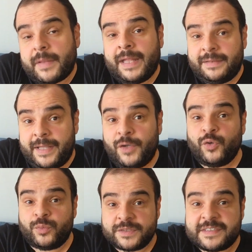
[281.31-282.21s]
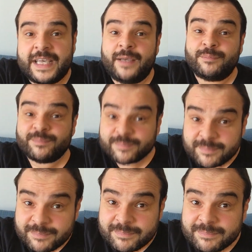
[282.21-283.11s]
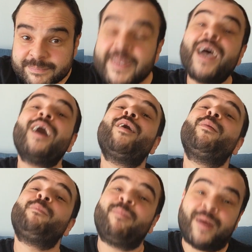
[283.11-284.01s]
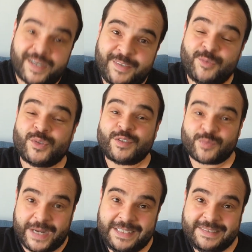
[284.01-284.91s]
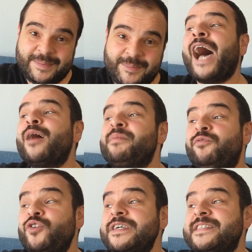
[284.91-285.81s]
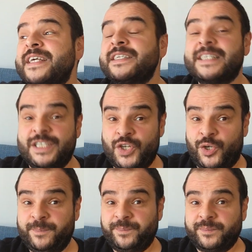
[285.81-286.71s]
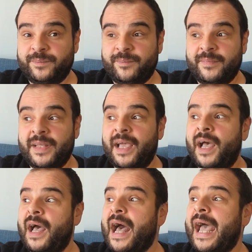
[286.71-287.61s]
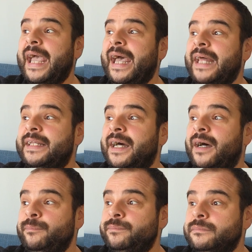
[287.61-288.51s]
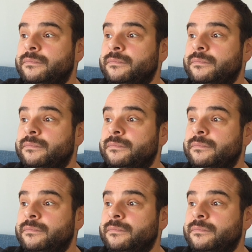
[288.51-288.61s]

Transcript: And then you will say, mm, Martin was right. Before I start keto, I had a uh,